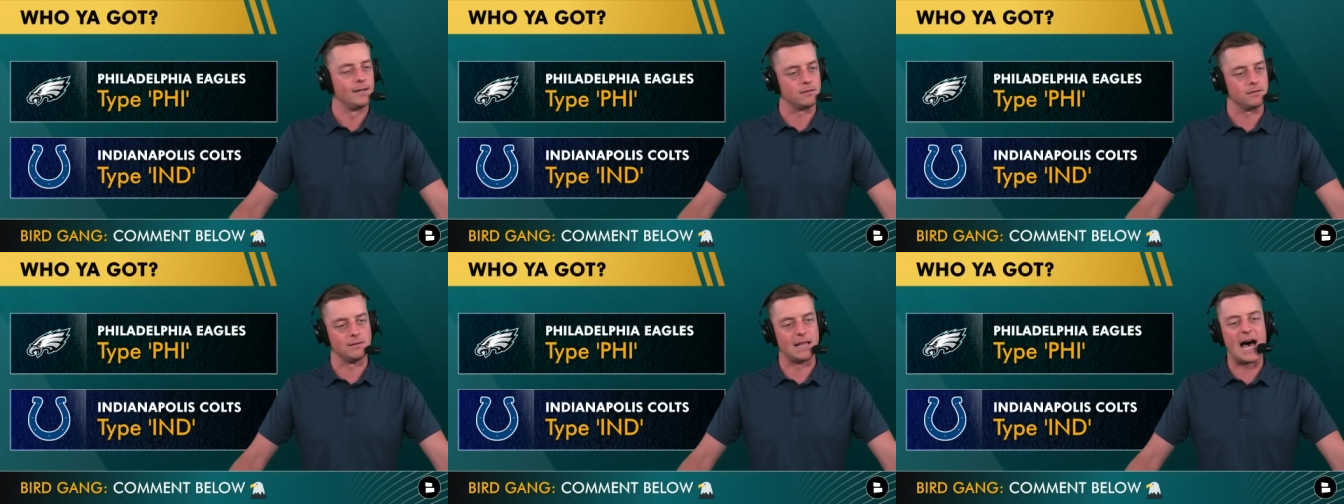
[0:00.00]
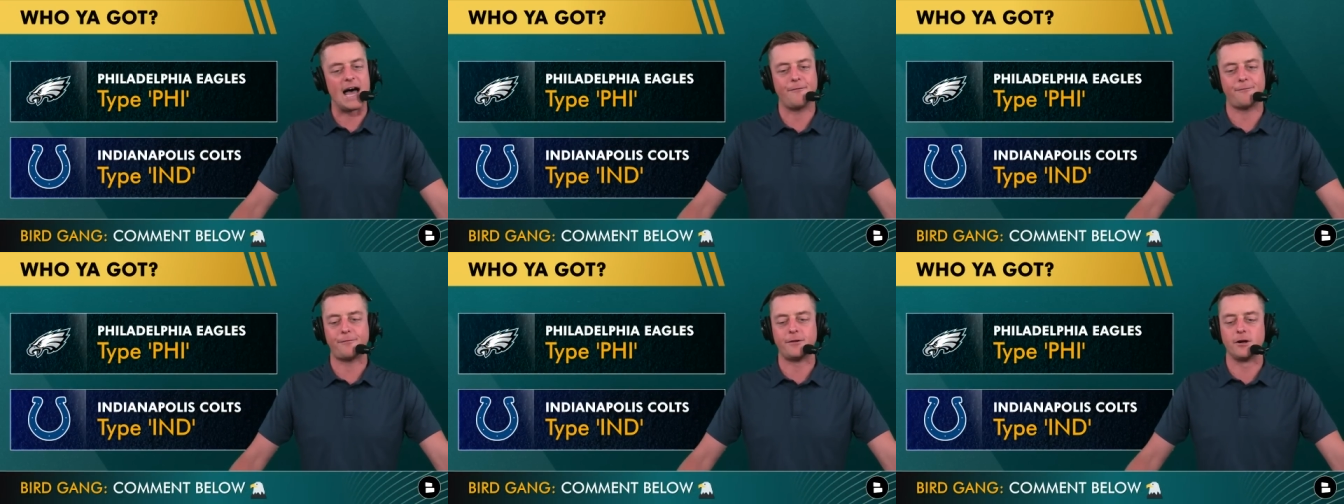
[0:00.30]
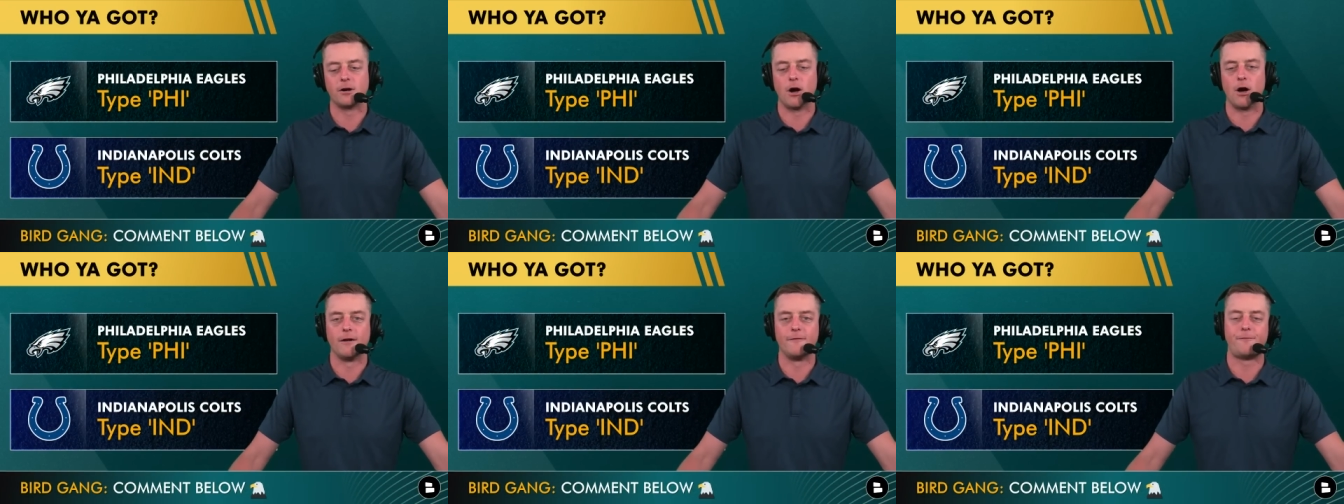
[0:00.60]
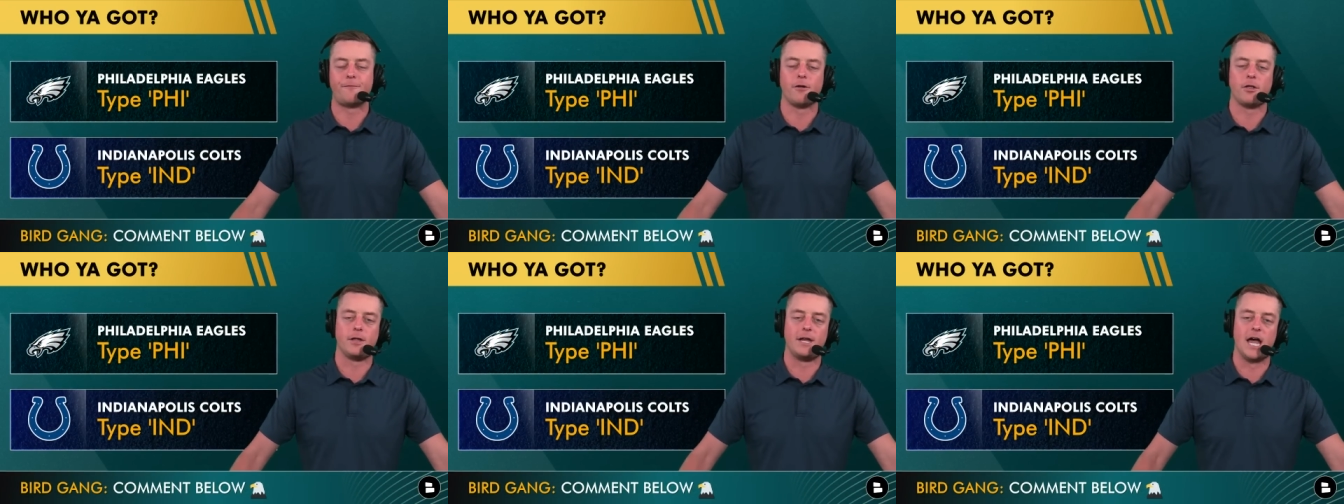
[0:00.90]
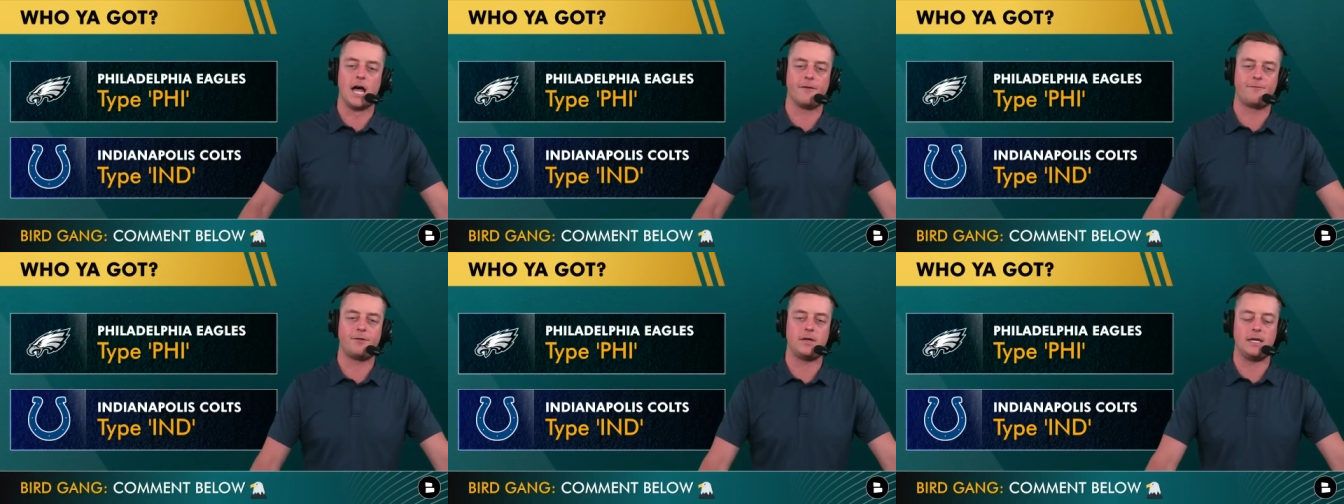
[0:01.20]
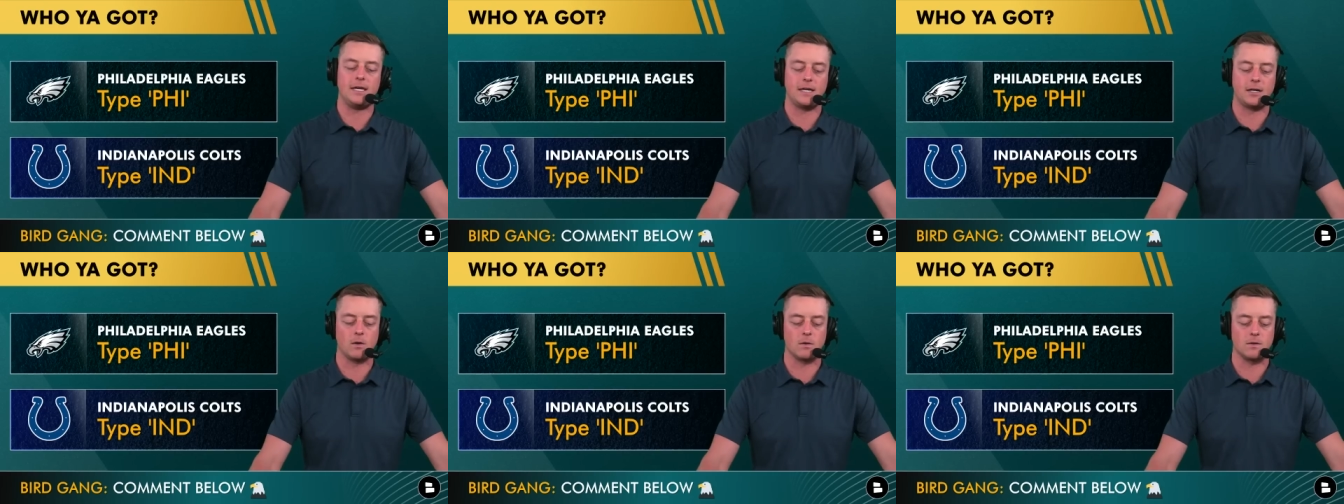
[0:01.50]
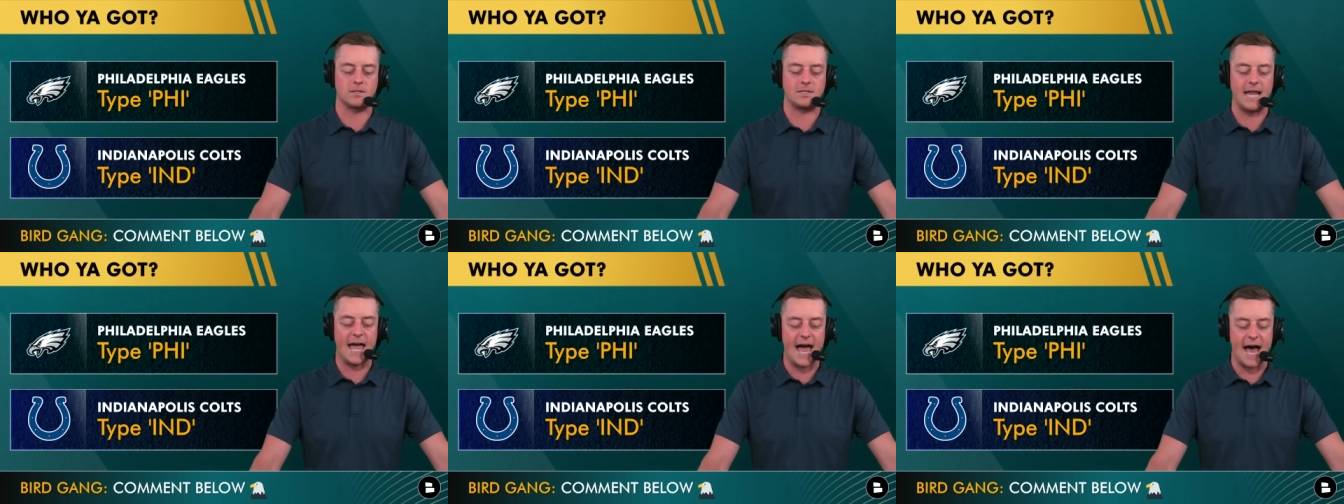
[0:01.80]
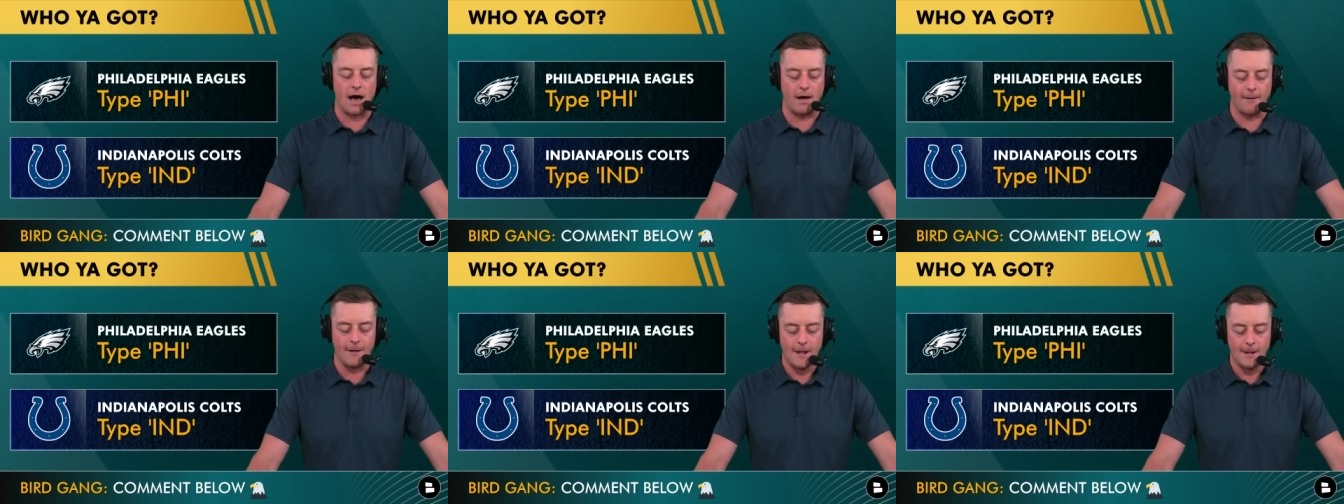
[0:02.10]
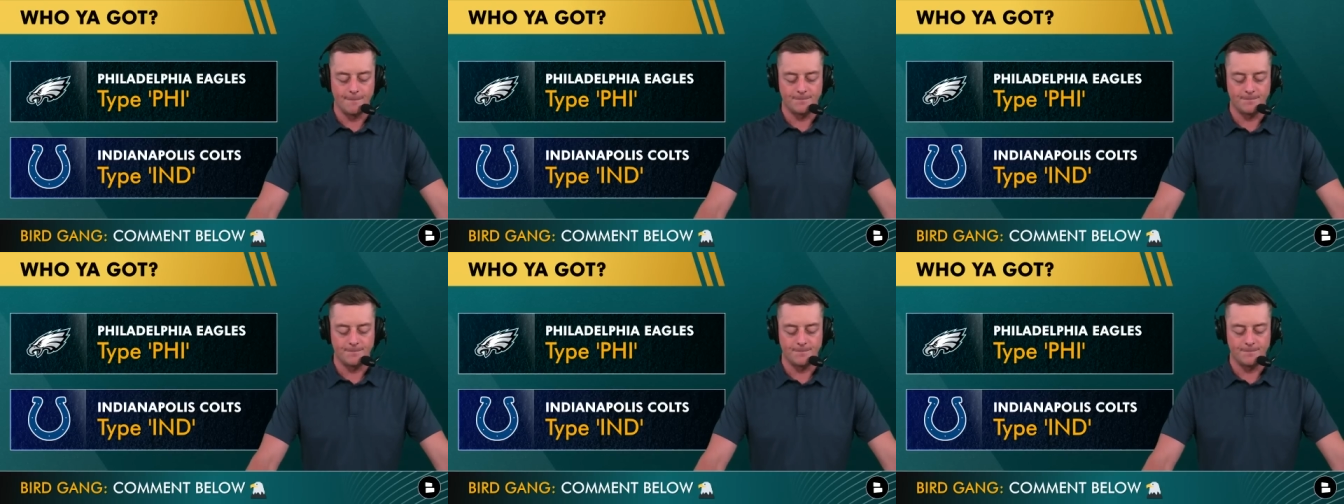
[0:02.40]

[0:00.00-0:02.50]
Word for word: live here on Philadelphia Eagles Now.